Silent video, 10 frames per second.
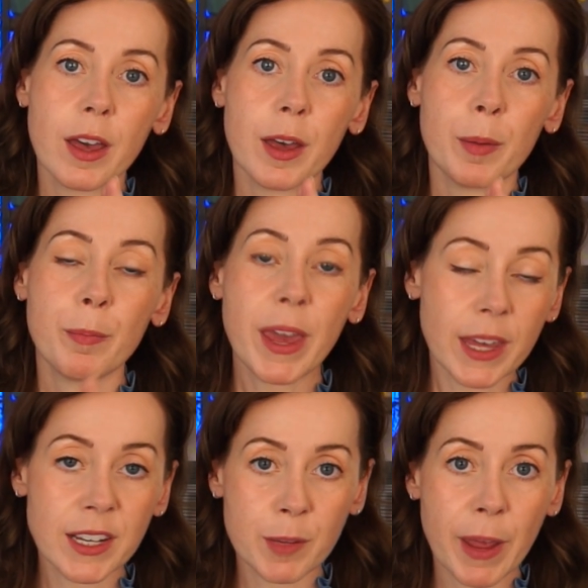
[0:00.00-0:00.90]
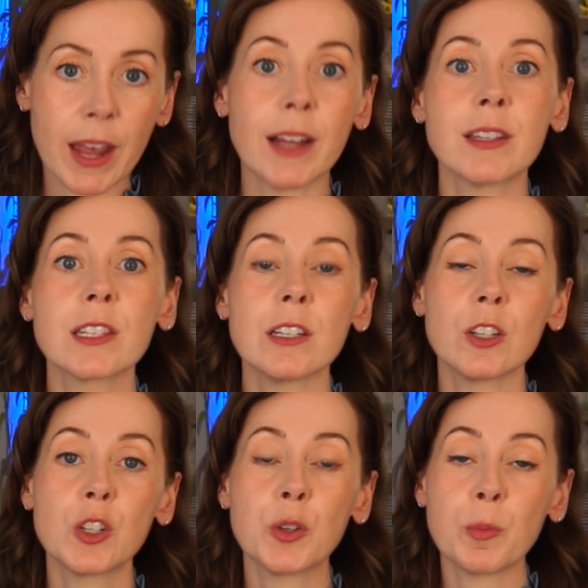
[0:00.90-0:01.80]
making demands
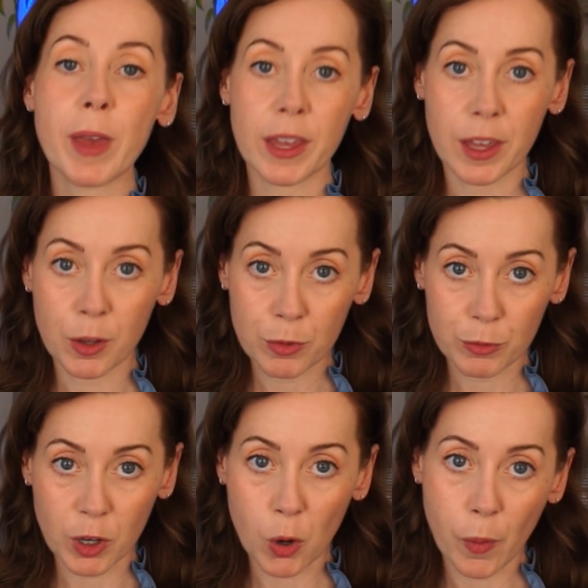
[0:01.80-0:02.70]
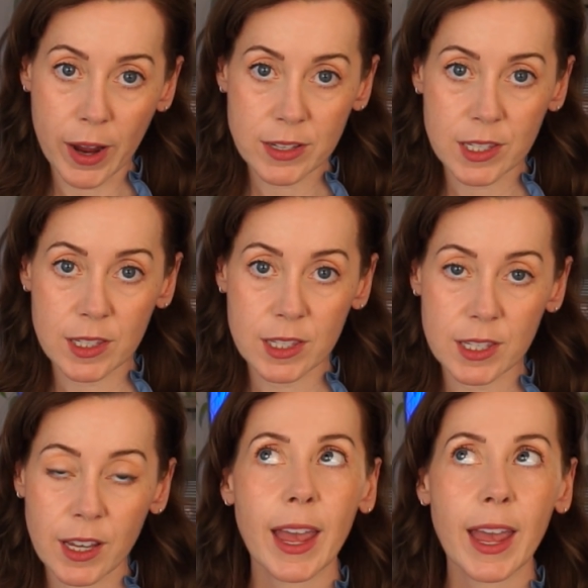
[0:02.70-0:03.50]
to making requests.